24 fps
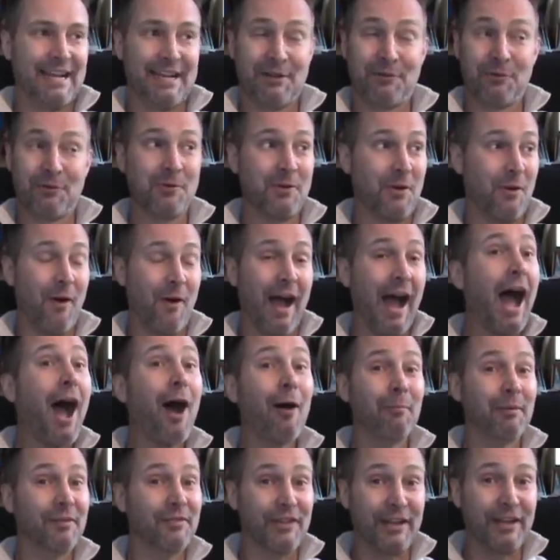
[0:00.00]
I don't know
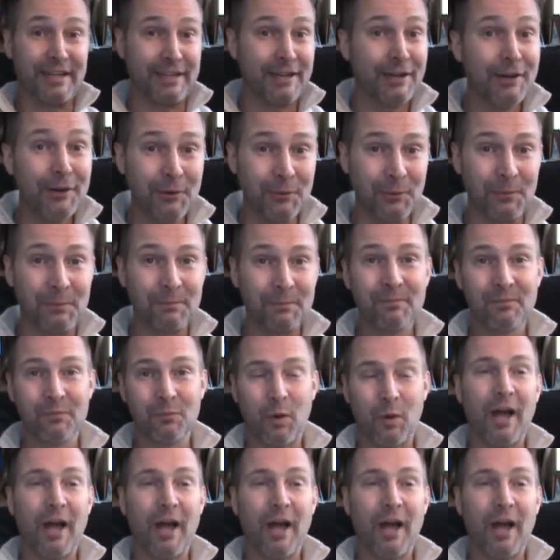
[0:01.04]
how, but they do.